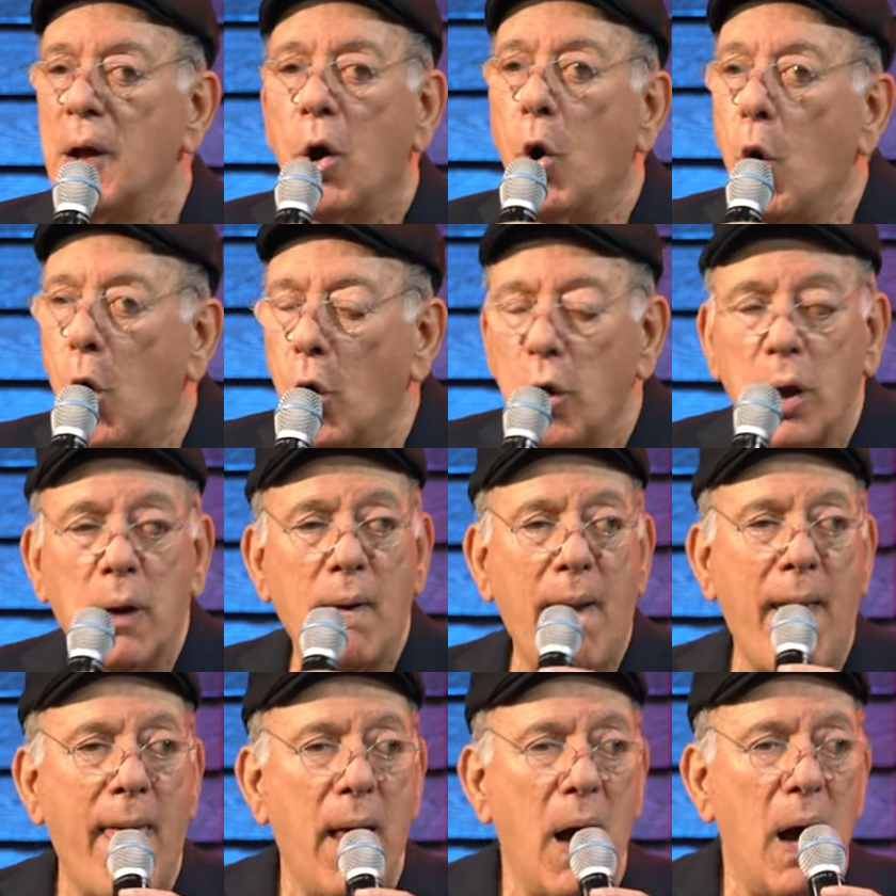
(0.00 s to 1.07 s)
all,
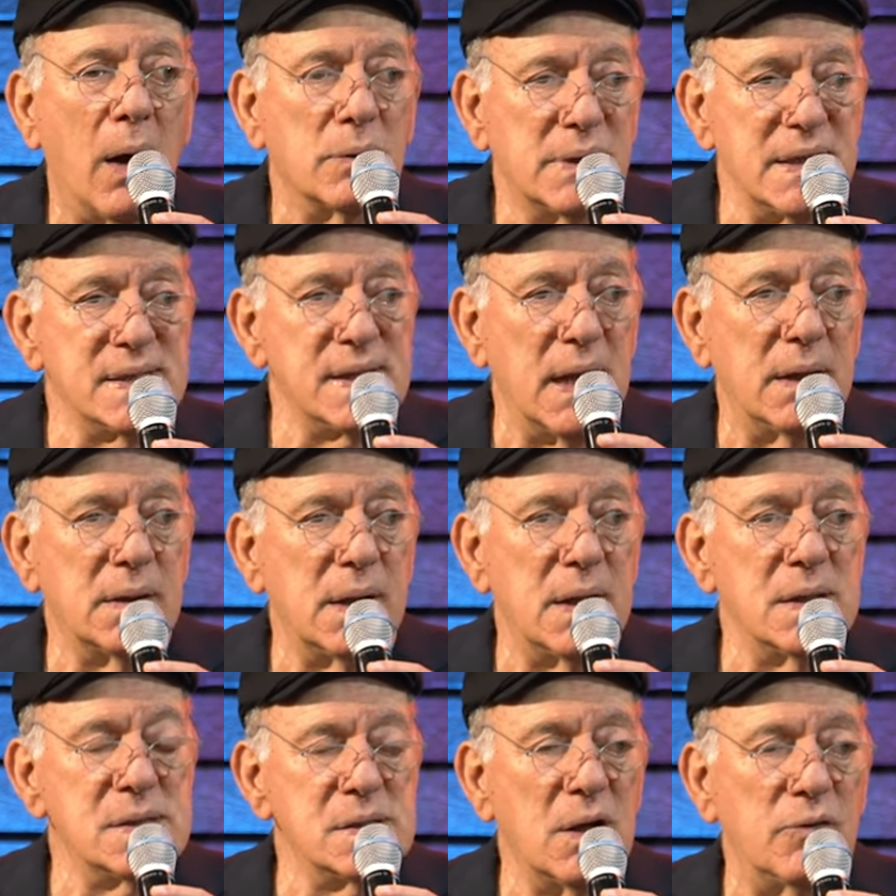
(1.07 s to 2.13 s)
are
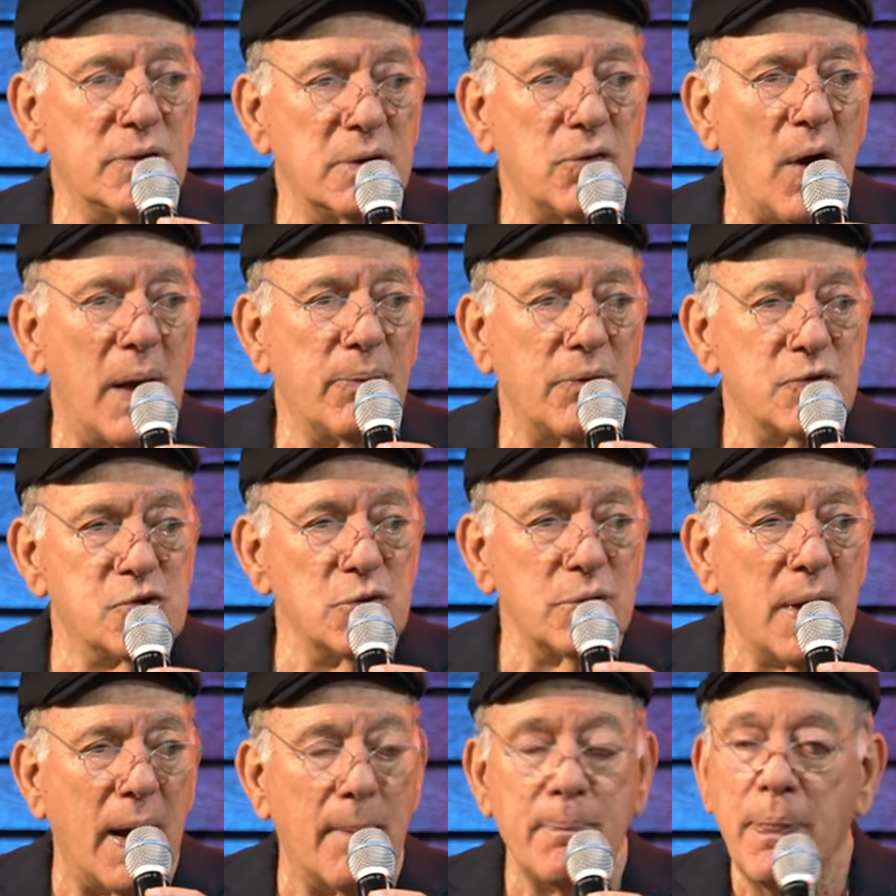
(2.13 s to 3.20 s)
descendants of the tribe of
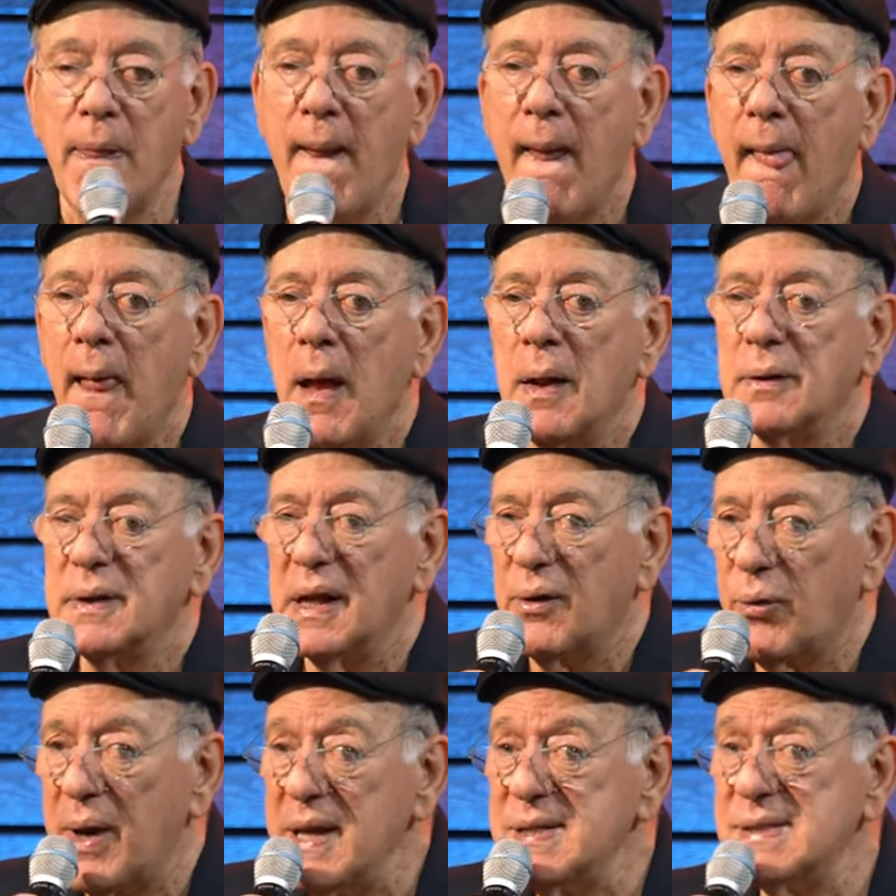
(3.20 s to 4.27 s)
Judah. The
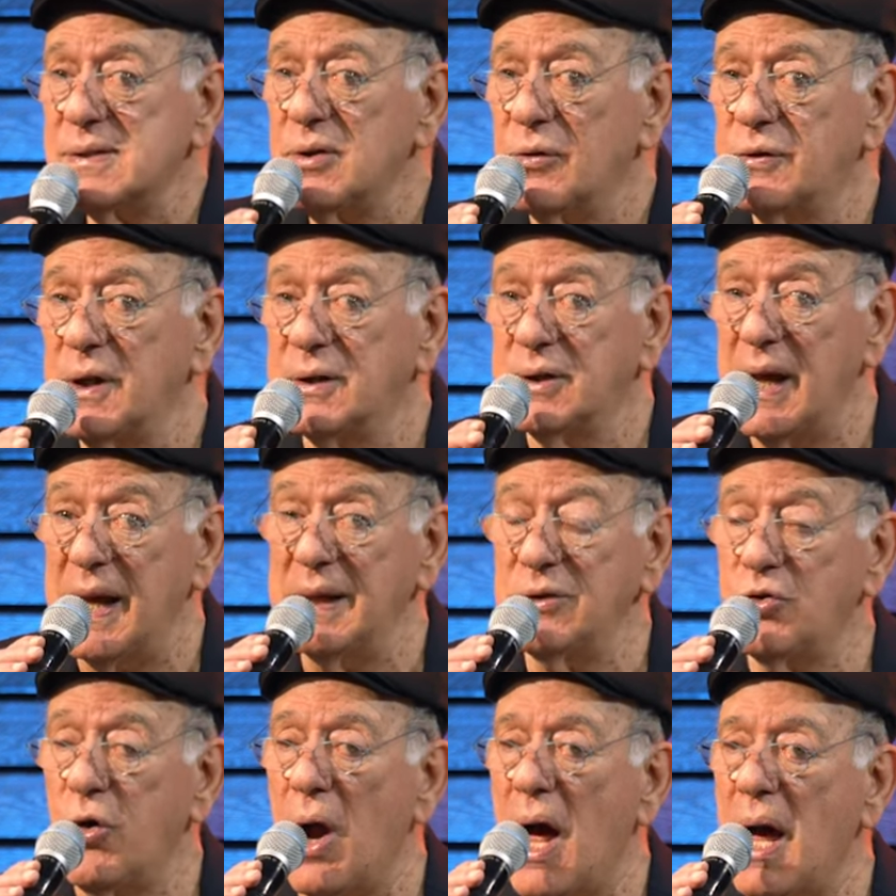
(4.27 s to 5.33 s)
rest of the 10
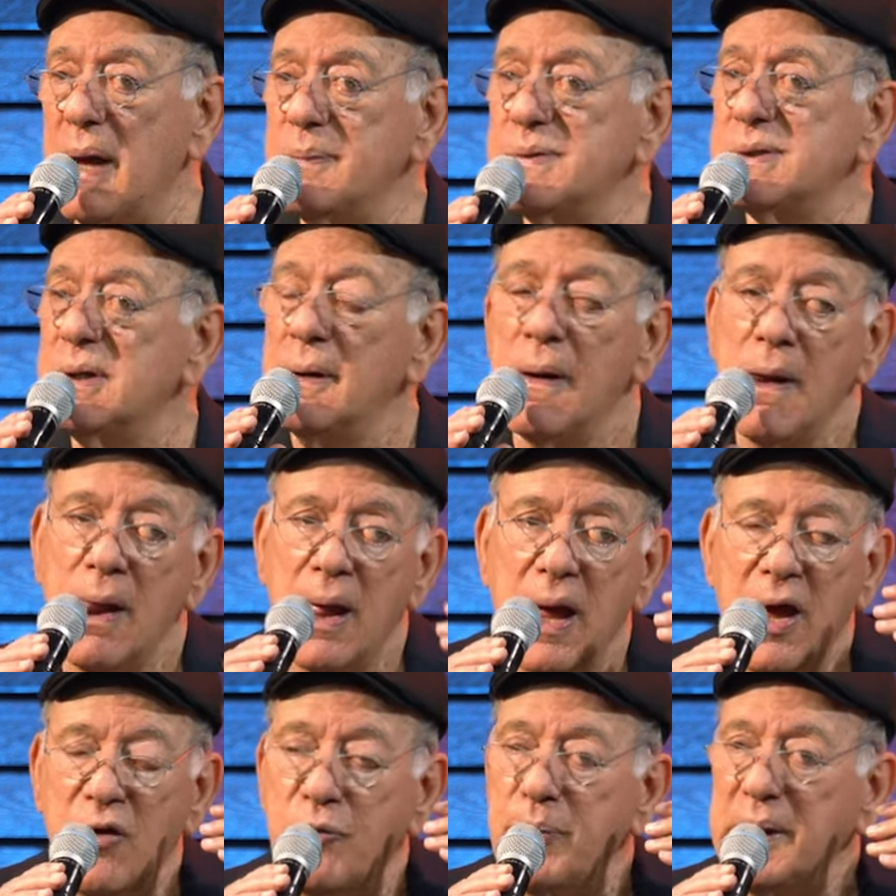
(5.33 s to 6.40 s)
tribes
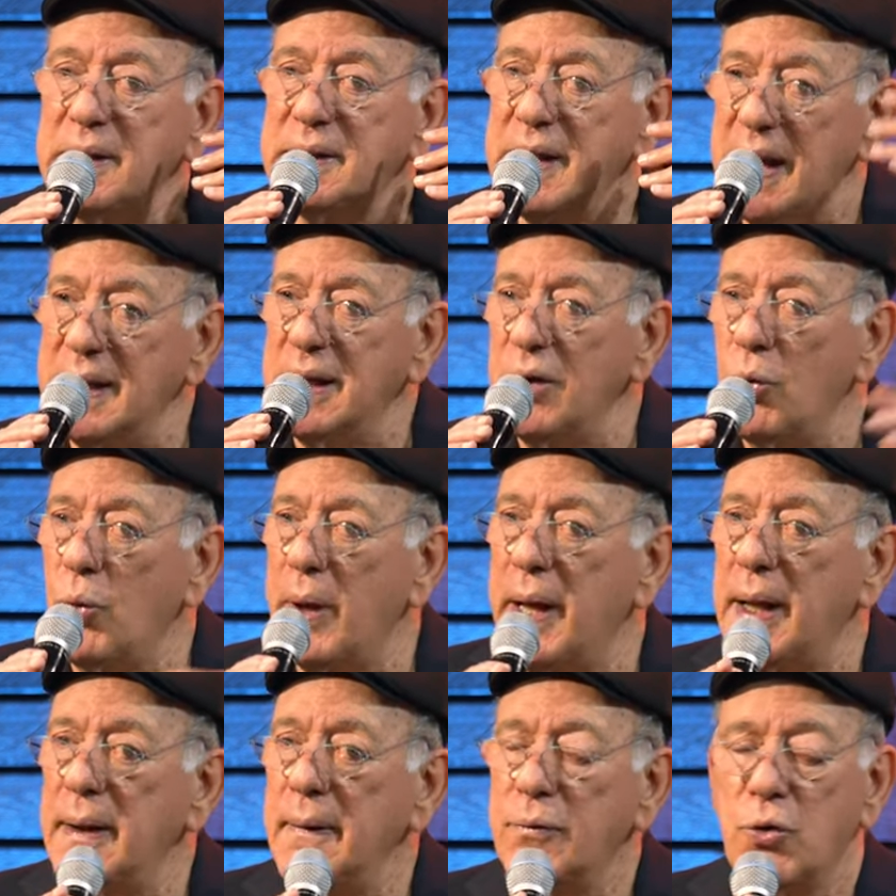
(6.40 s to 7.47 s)
have been taken
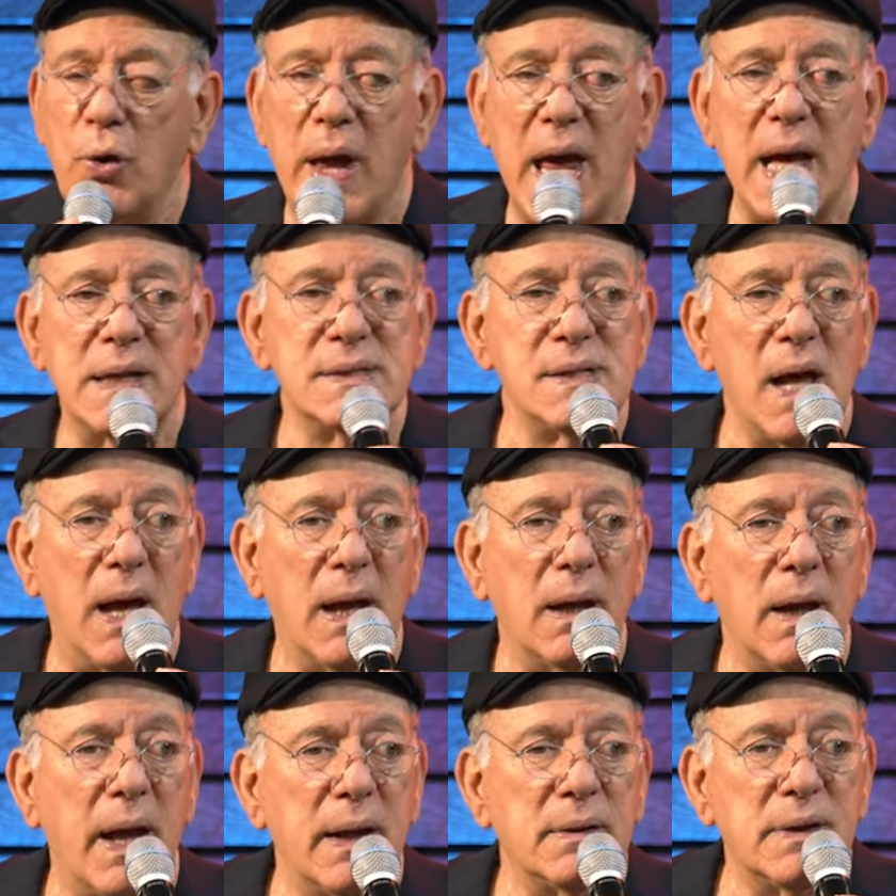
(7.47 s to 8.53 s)
away to exile
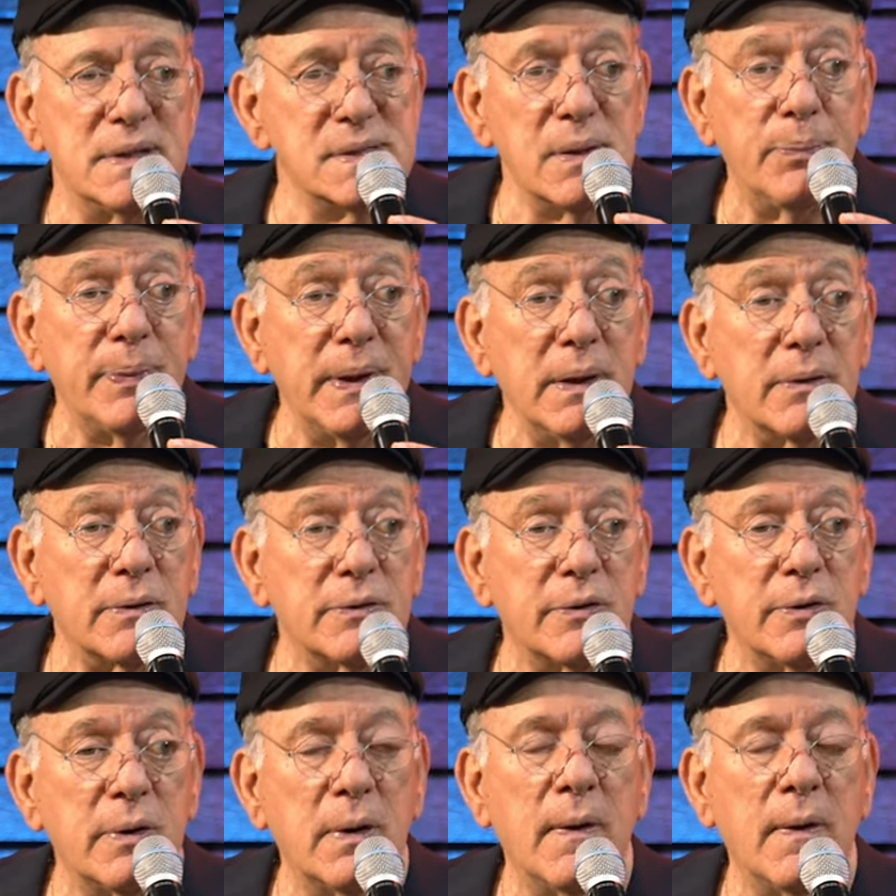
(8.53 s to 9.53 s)
and disappeared.